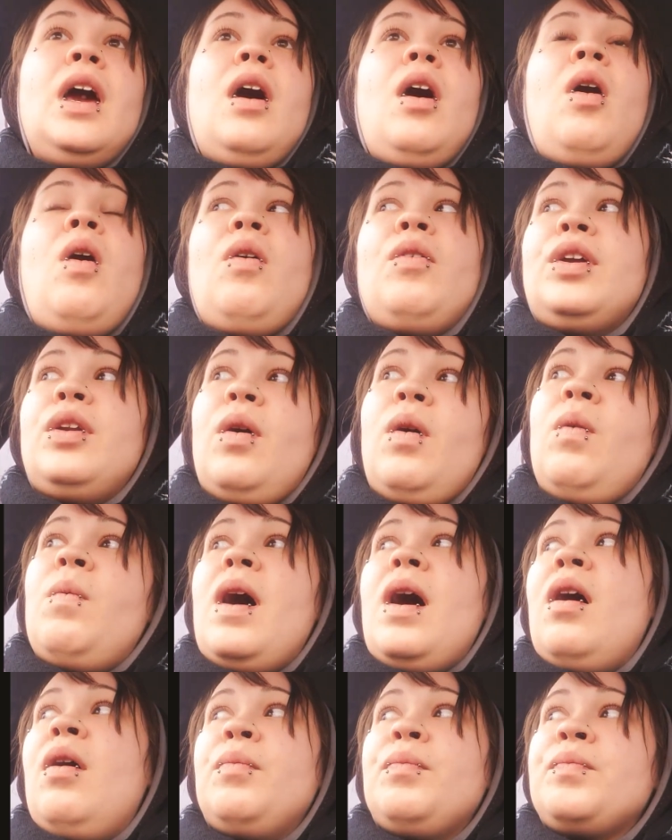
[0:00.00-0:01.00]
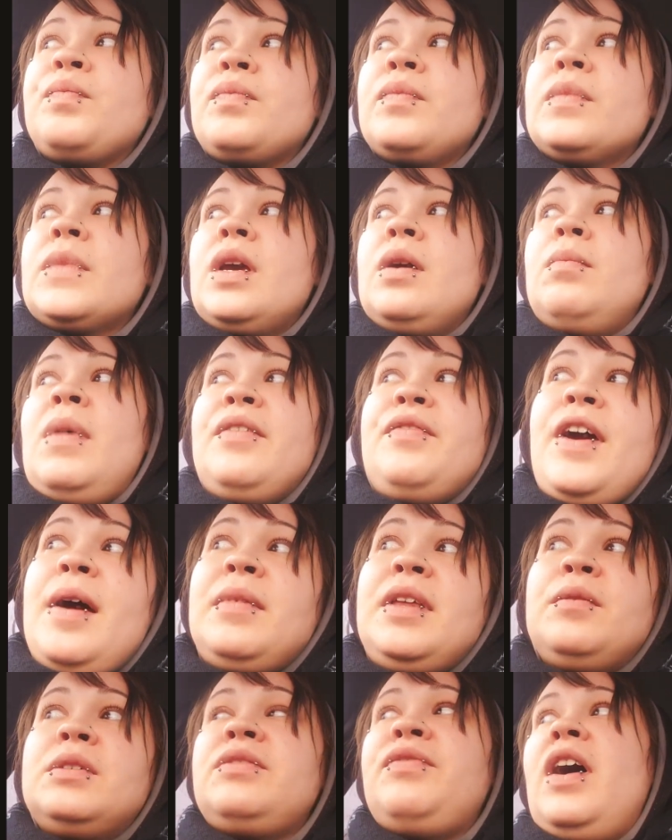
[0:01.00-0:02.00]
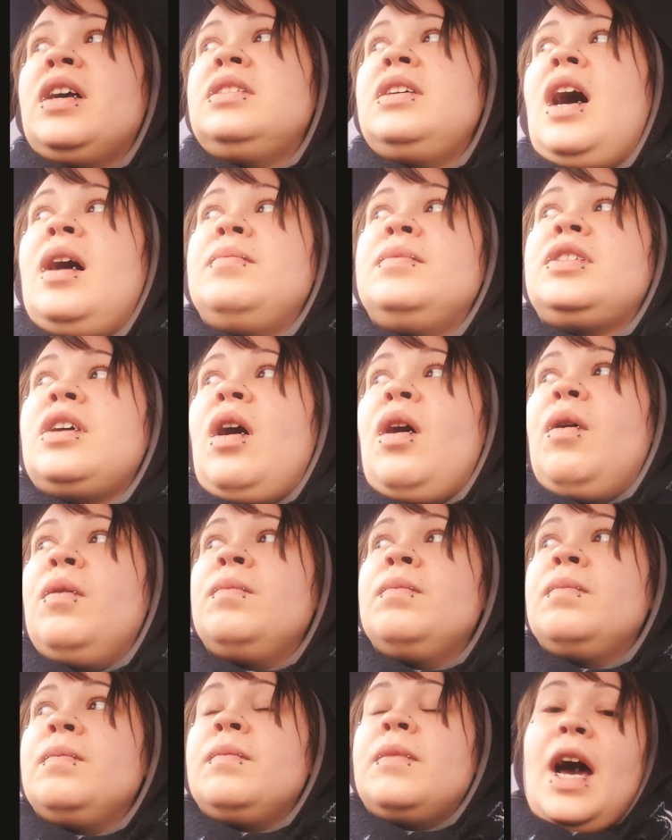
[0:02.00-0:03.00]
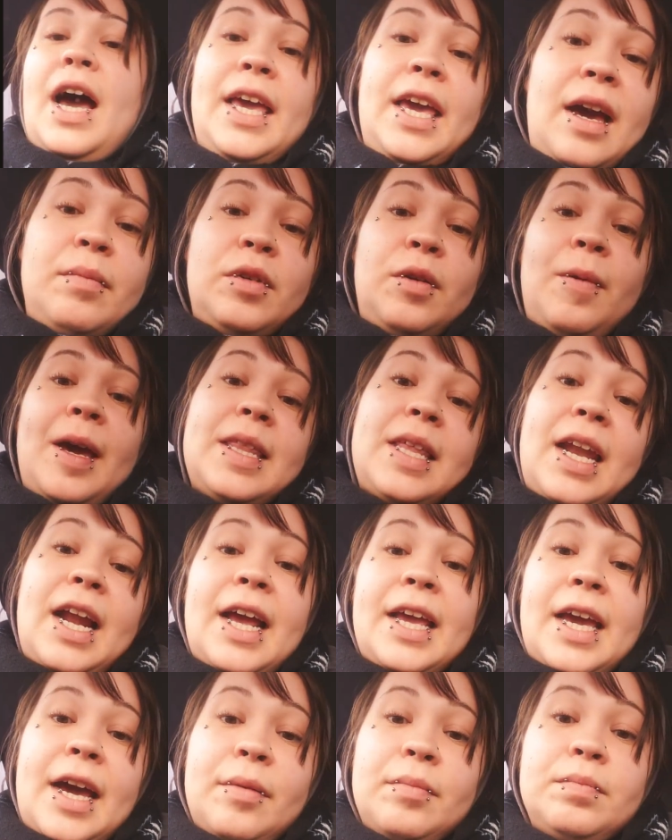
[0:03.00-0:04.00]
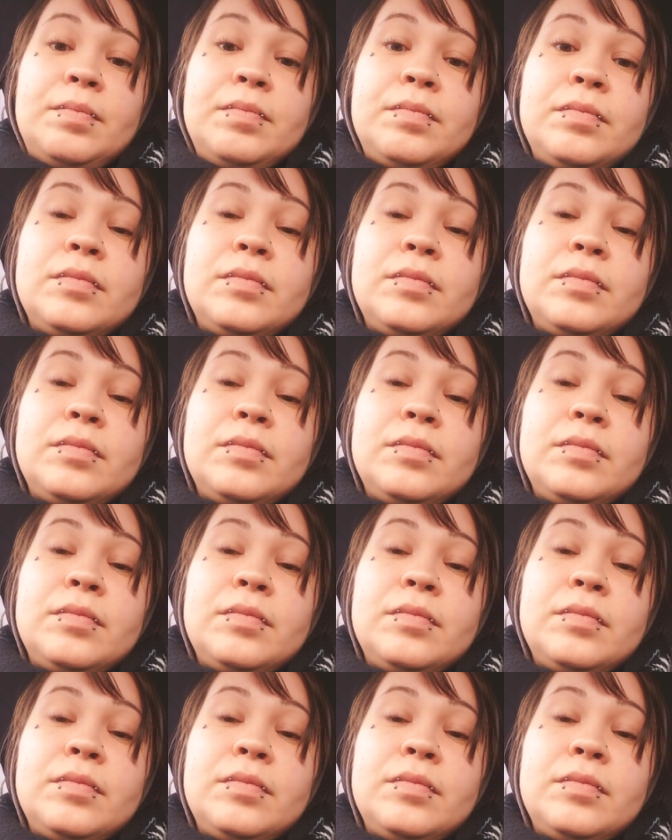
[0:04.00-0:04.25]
well, my family was fucked up, so I am the way that I am.